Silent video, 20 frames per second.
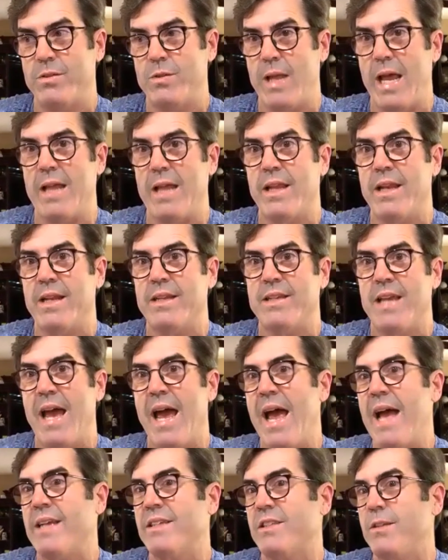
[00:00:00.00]
athletics
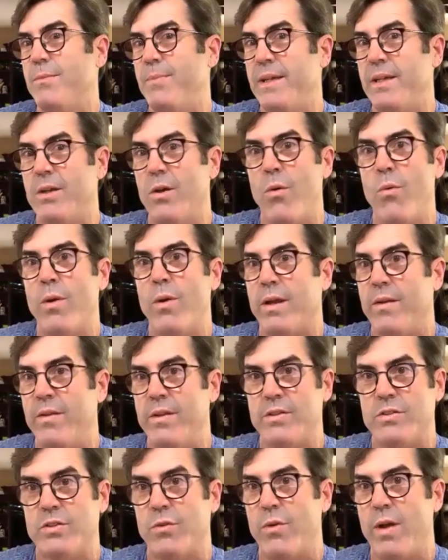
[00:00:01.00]
has to be going in
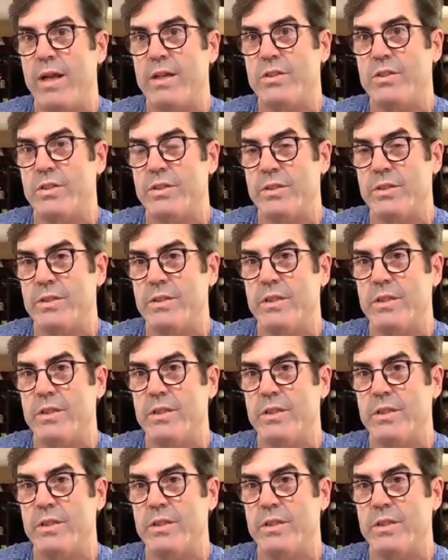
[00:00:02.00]
this direction,